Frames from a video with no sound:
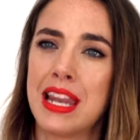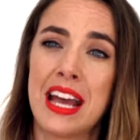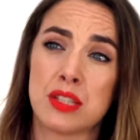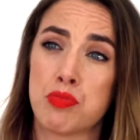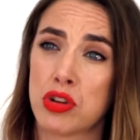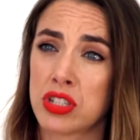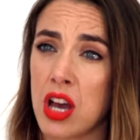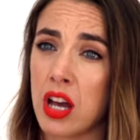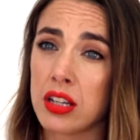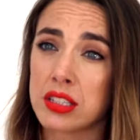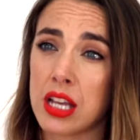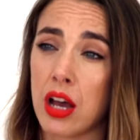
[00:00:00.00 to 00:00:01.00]
less
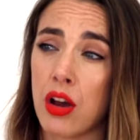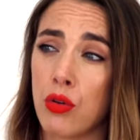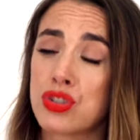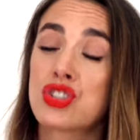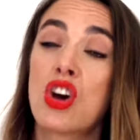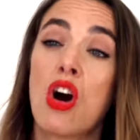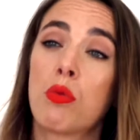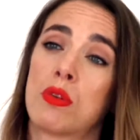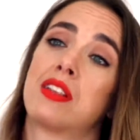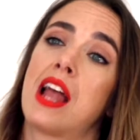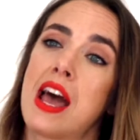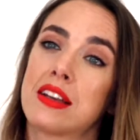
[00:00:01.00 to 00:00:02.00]
product or start
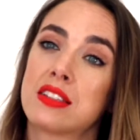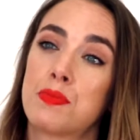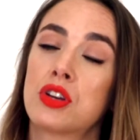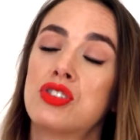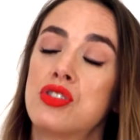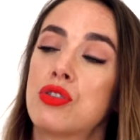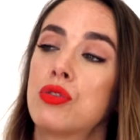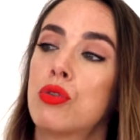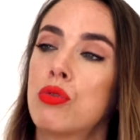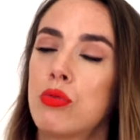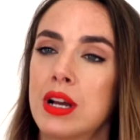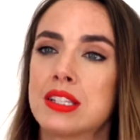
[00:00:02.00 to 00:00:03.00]
with less, because you can
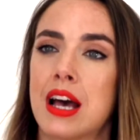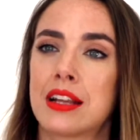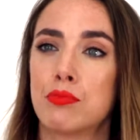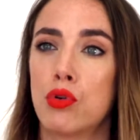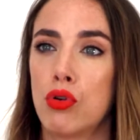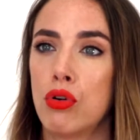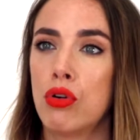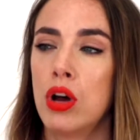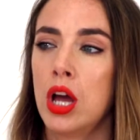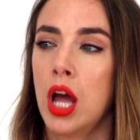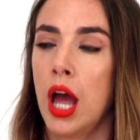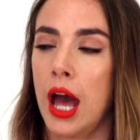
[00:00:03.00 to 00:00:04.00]
always add more.
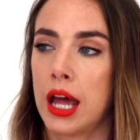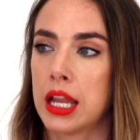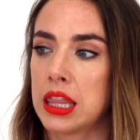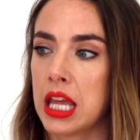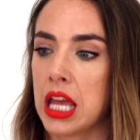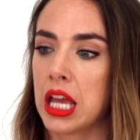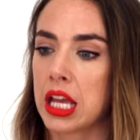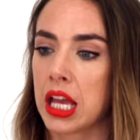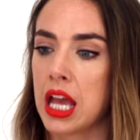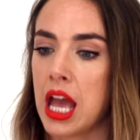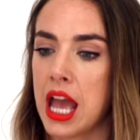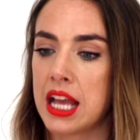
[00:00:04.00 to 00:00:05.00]
And I think
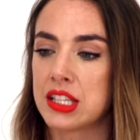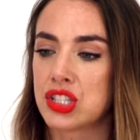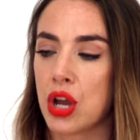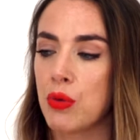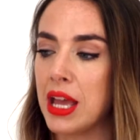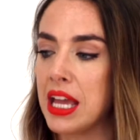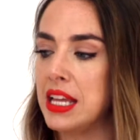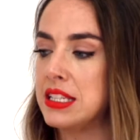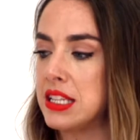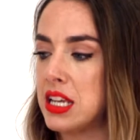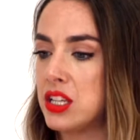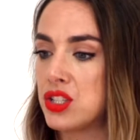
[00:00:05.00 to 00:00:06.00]
it's so
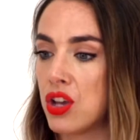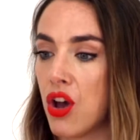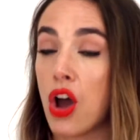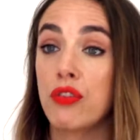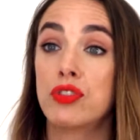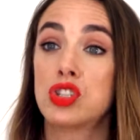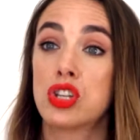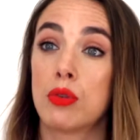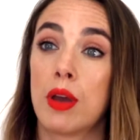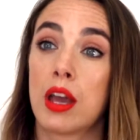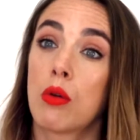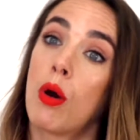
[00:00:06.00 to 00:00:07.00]
easy to
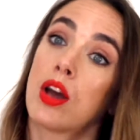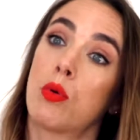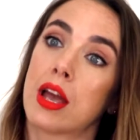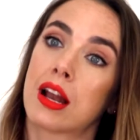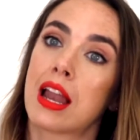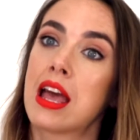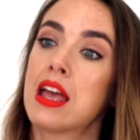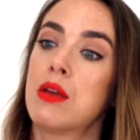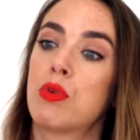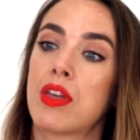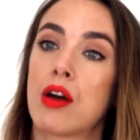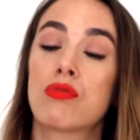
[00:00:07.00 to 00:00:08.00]
overdo it quite quickly
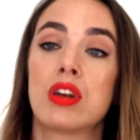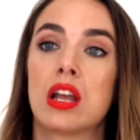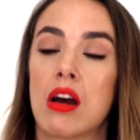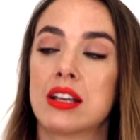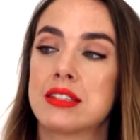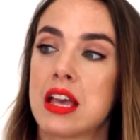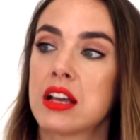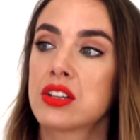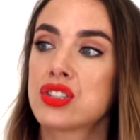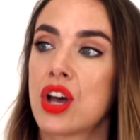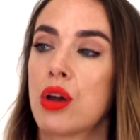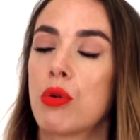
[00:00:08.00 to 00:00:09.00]
without realizing.
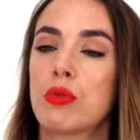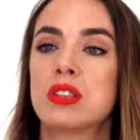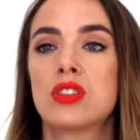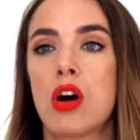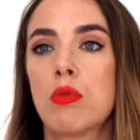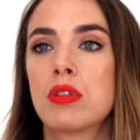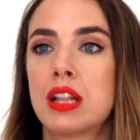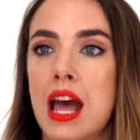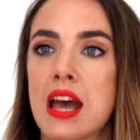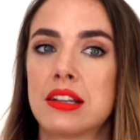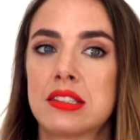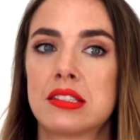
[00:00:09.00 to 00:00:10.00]
So always start with
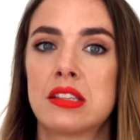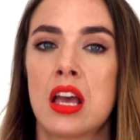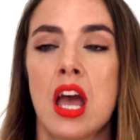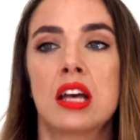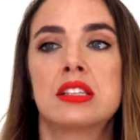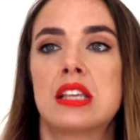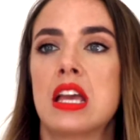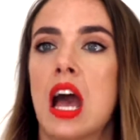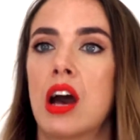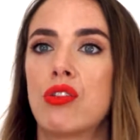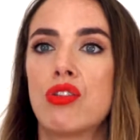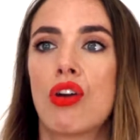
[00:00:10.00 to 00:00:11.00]
less, see
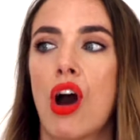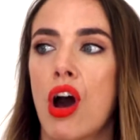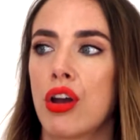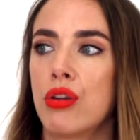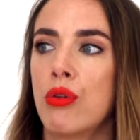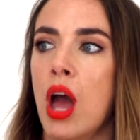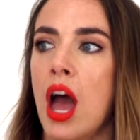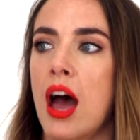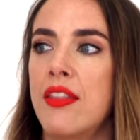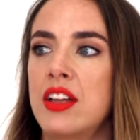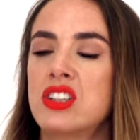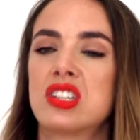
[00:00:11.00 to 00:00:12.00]
how you go,
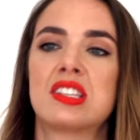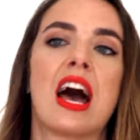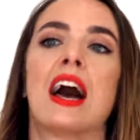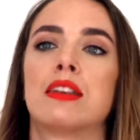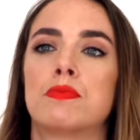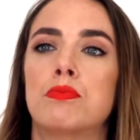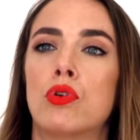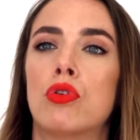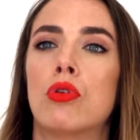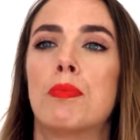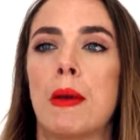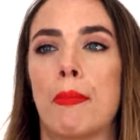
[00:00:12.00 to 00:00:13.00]
and then just add
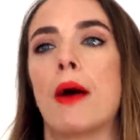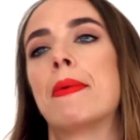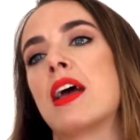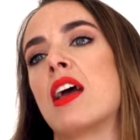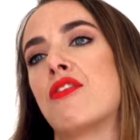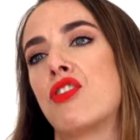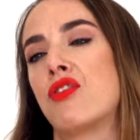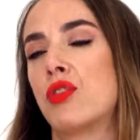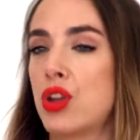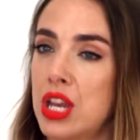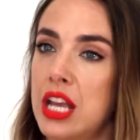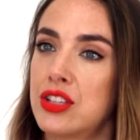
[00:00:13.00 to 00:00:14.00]
more bit by bit if you
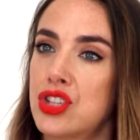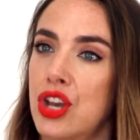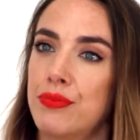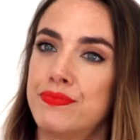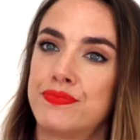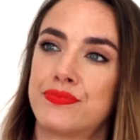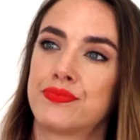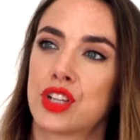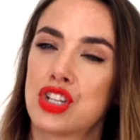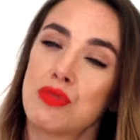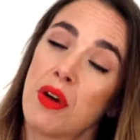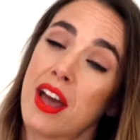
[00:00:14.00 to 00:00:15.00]
feel you need to,
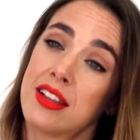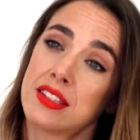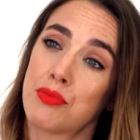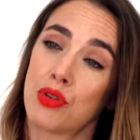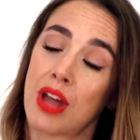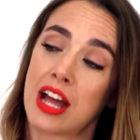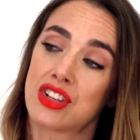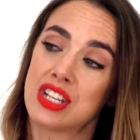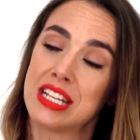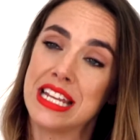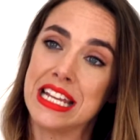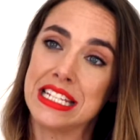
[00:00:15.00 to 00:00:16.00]
because you might end up not
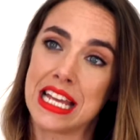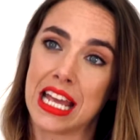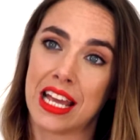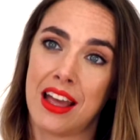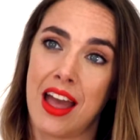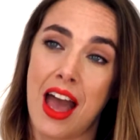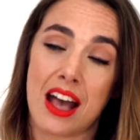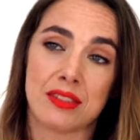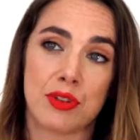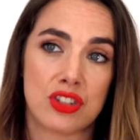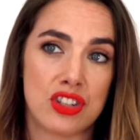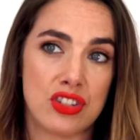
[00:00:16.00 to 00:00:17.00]
actually needing as
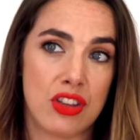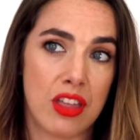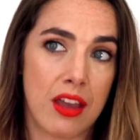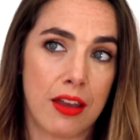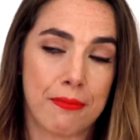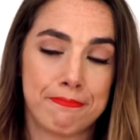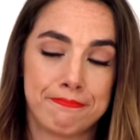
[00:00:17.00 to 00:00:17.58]
much as you think.